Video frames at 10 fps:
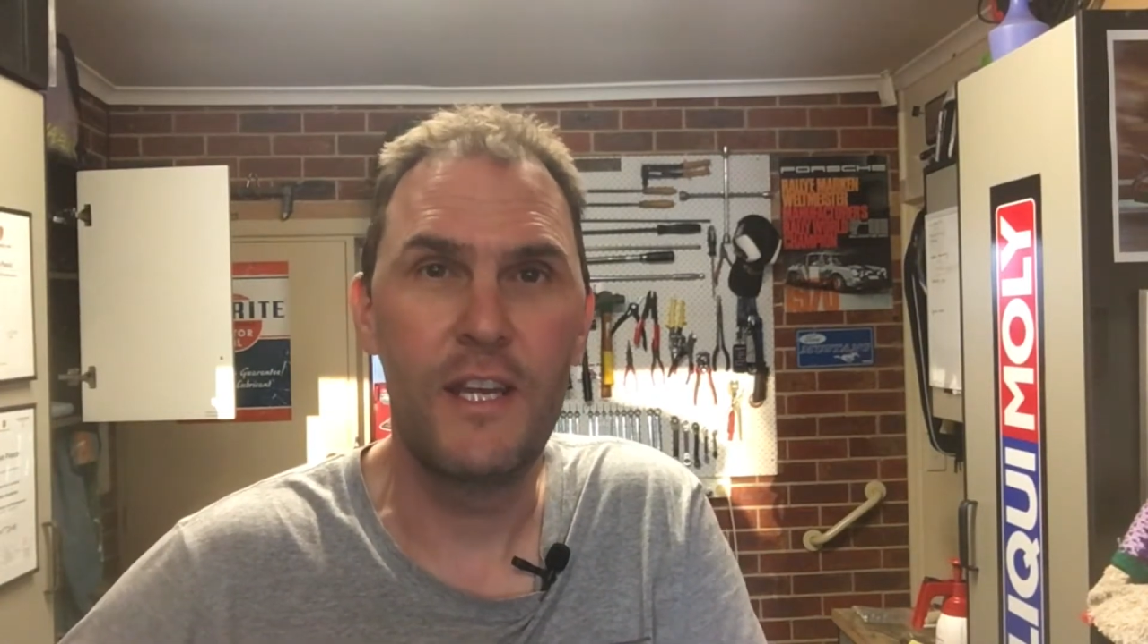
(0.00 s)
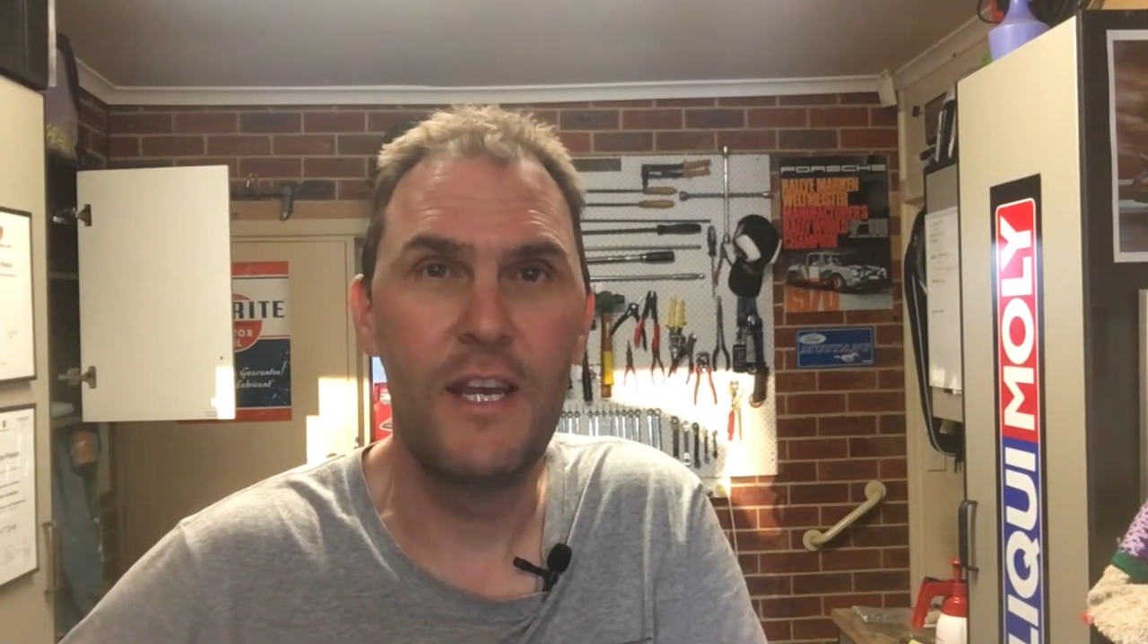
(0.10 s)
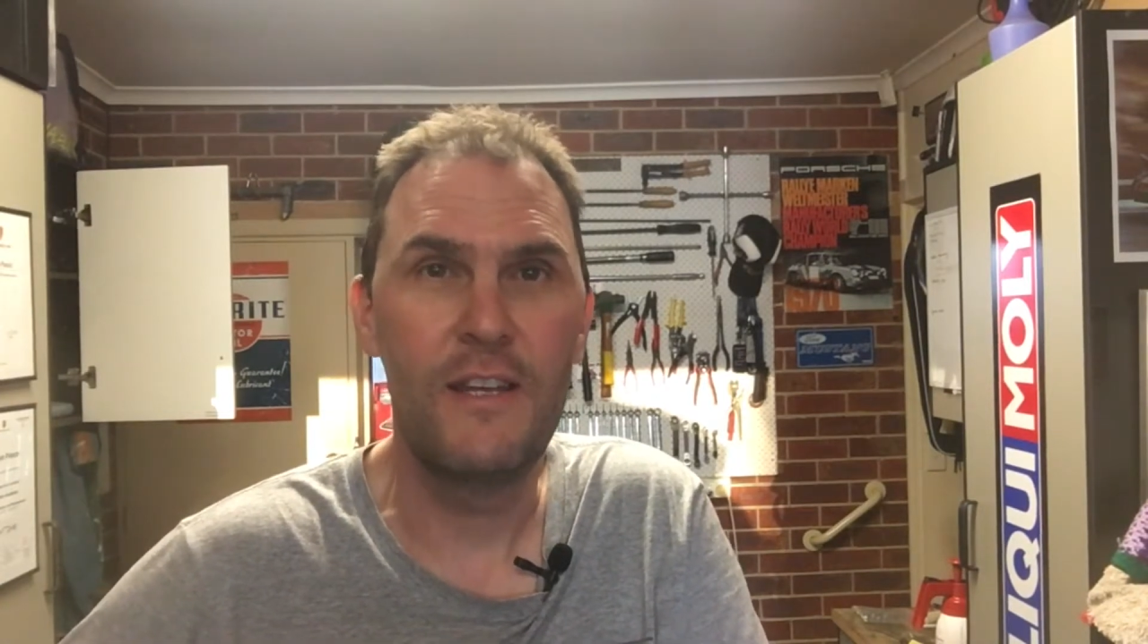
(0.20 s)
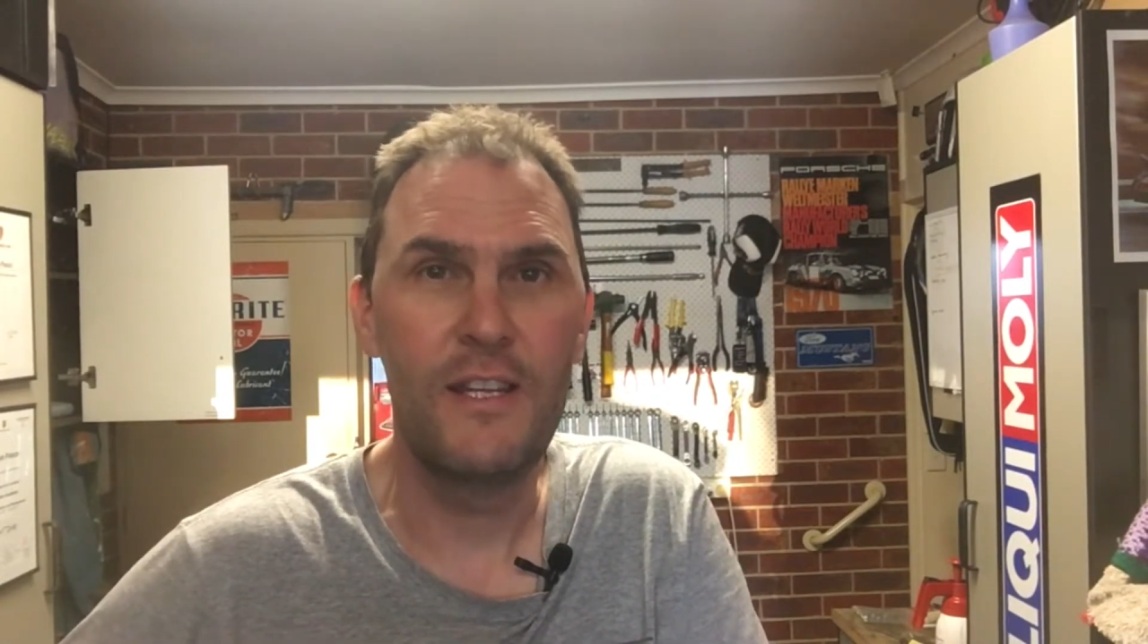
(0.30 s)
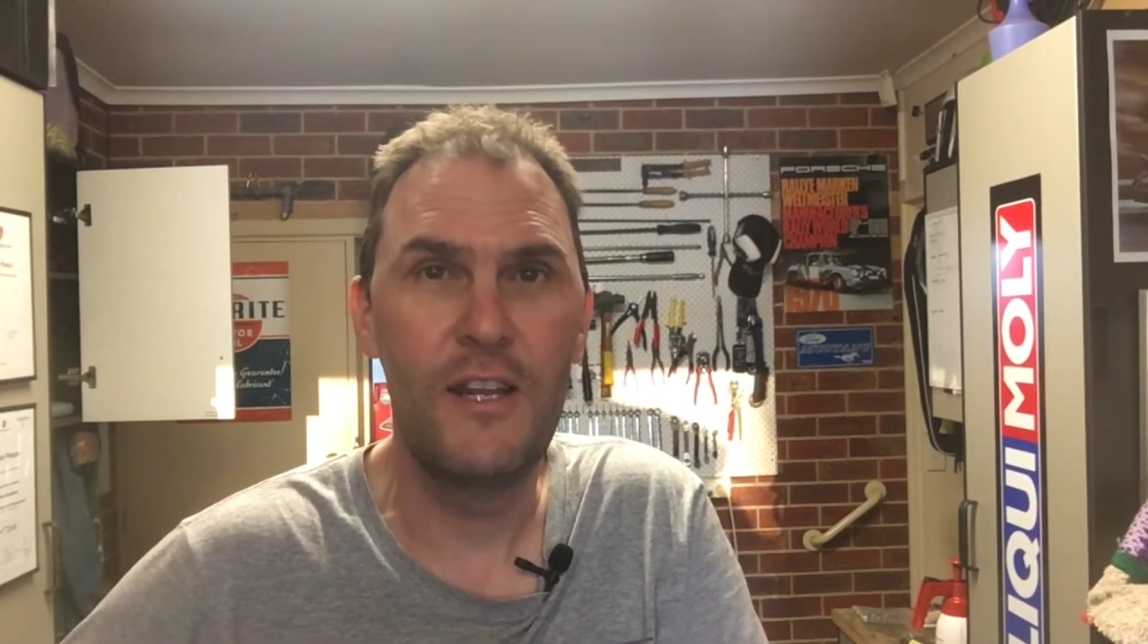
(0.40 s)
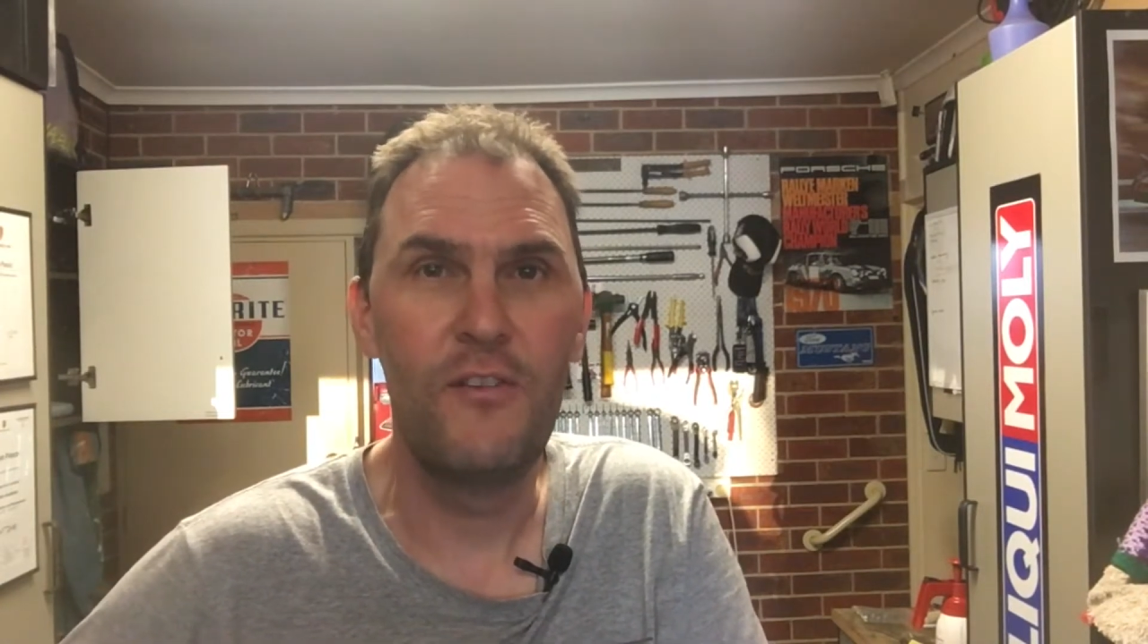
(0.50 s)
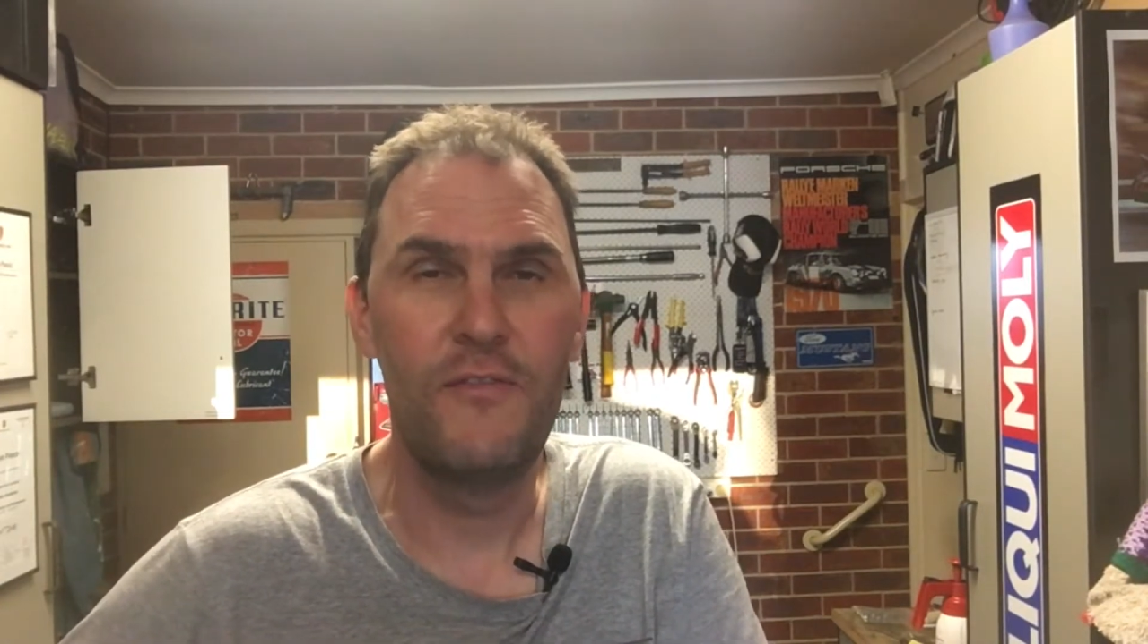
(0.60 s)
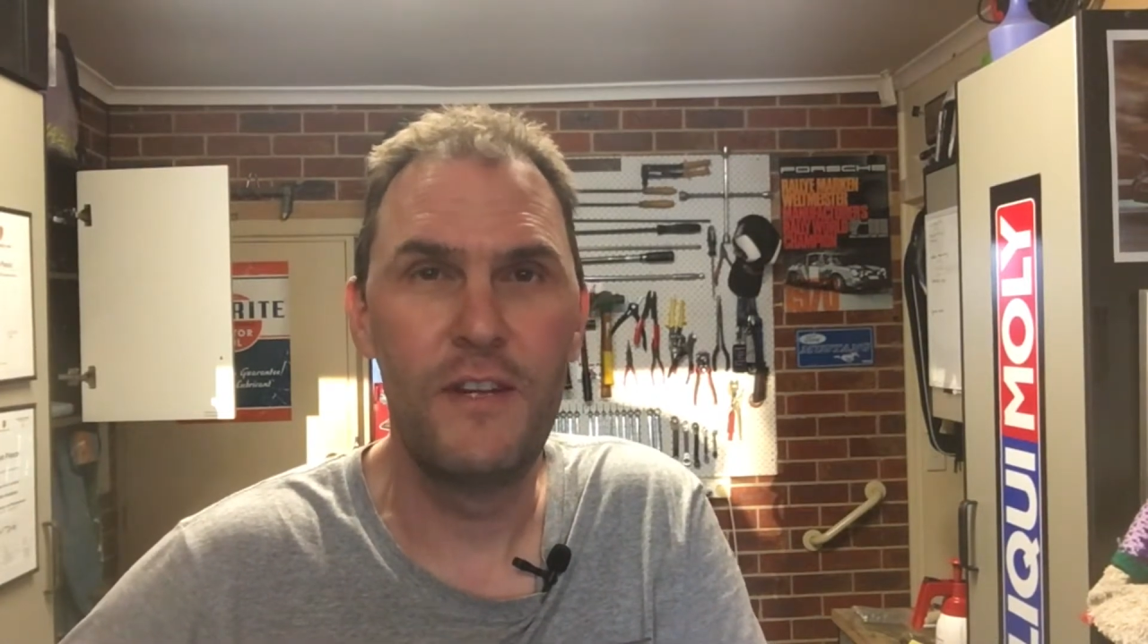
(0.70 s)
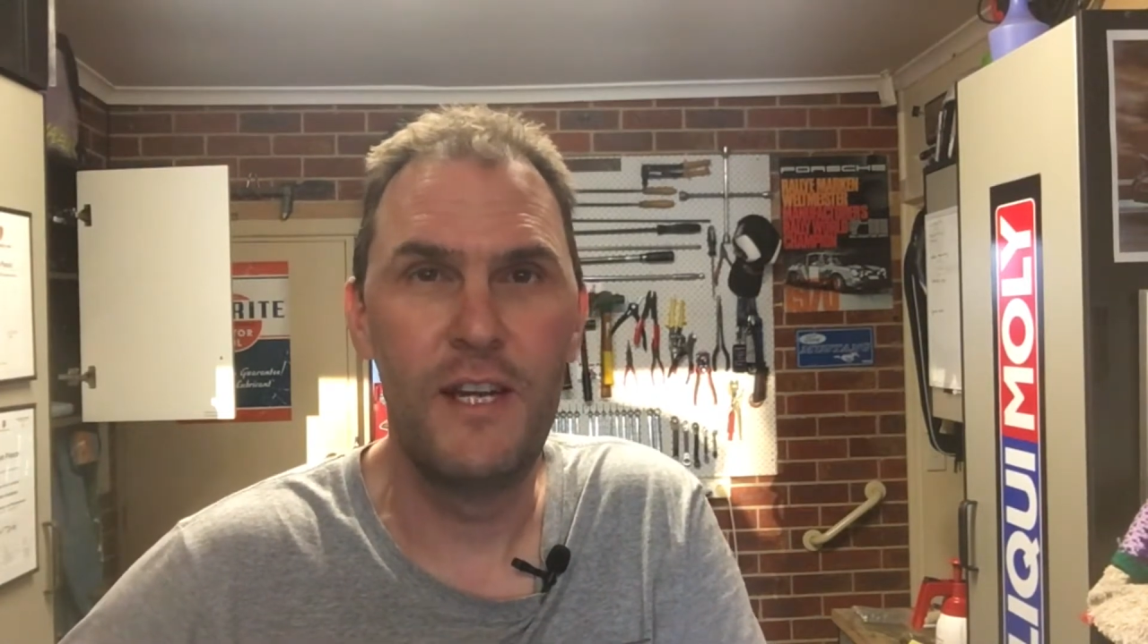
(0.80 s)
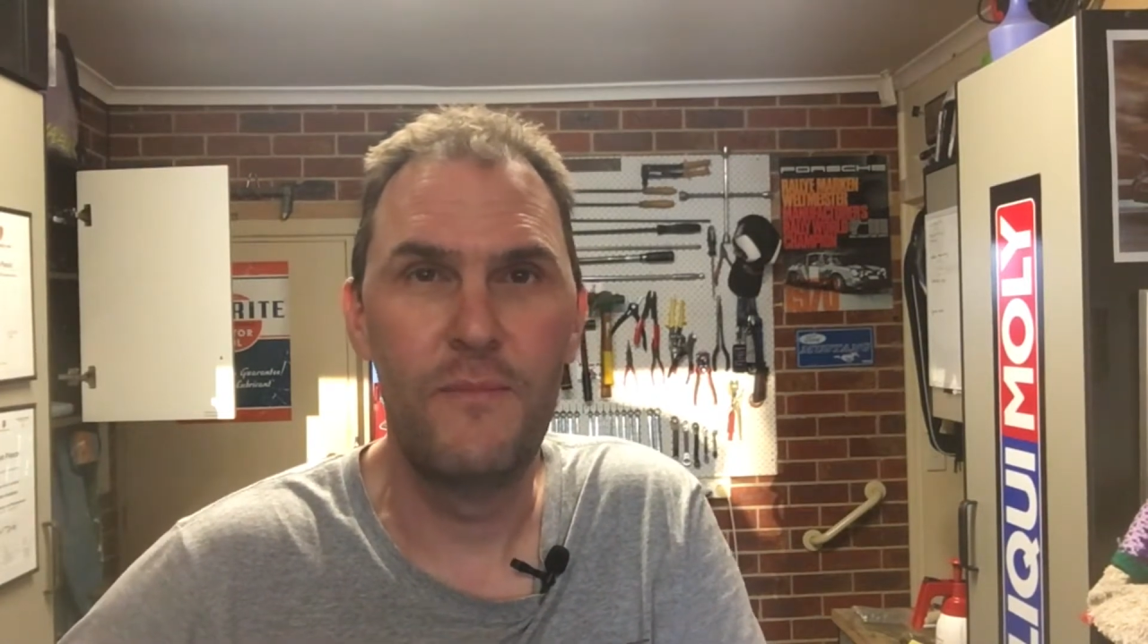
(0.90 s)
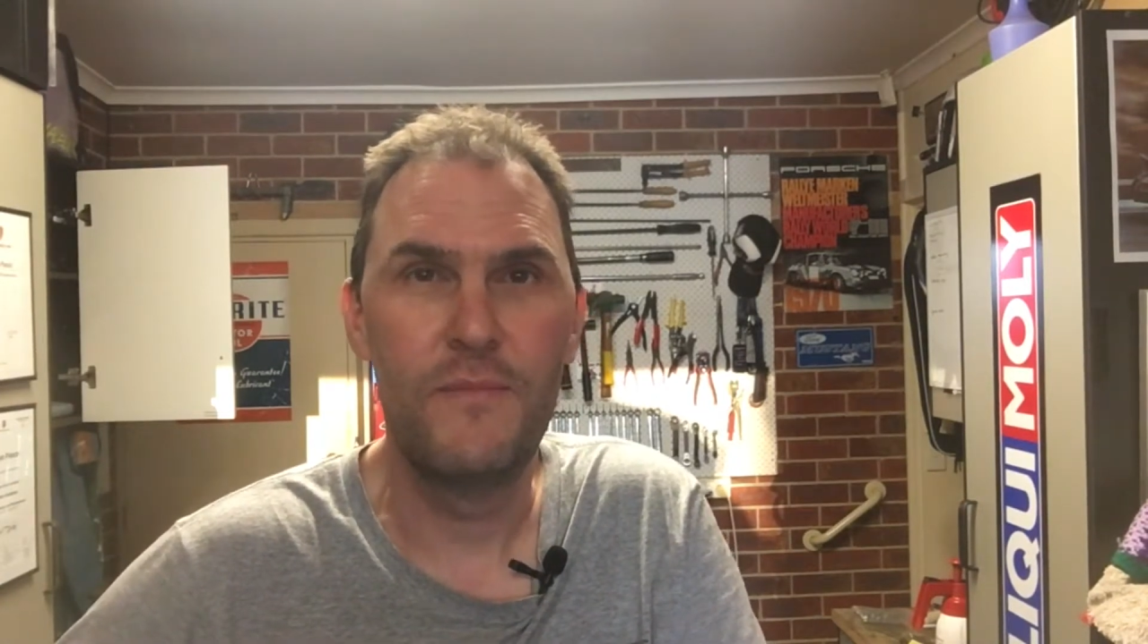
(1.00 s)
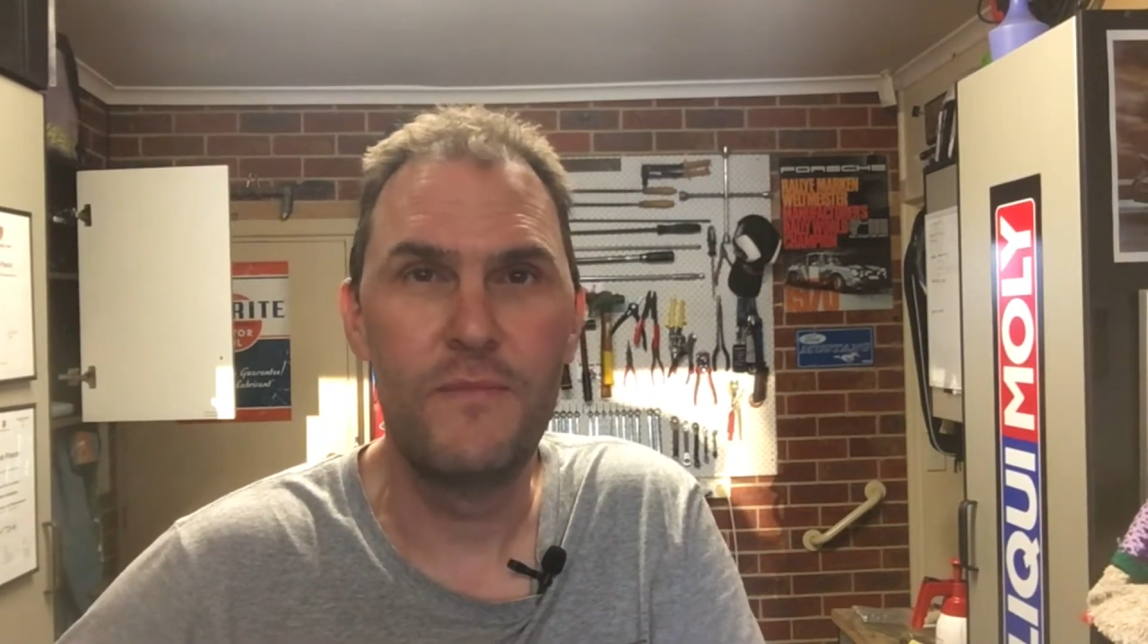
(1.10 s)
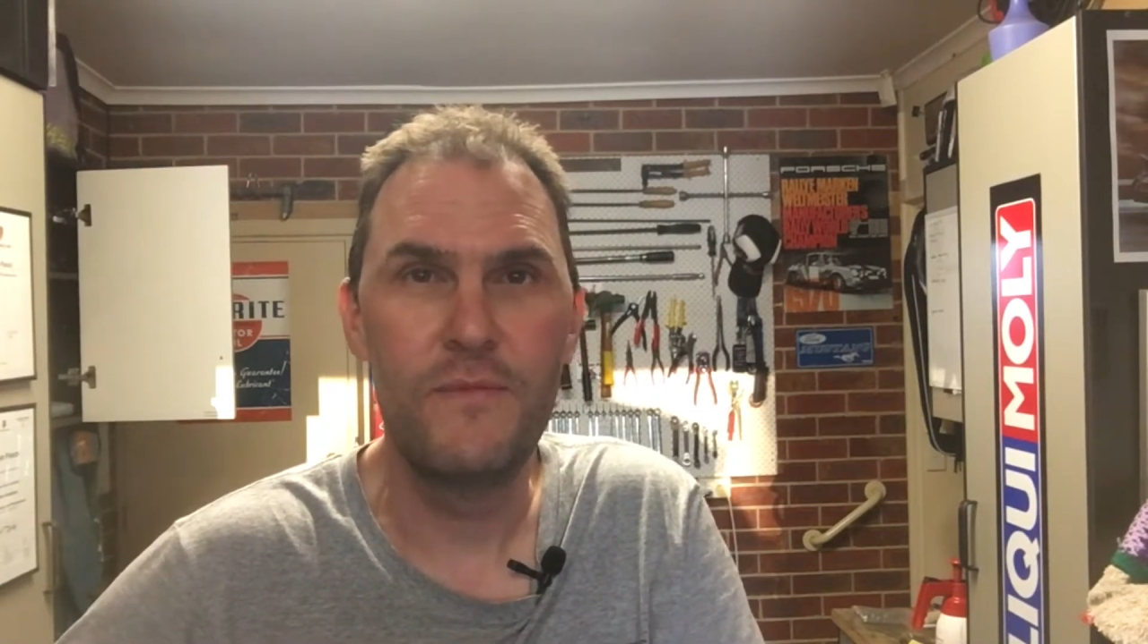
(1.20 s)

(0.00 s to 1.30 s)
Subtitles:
car and get that all fitted up.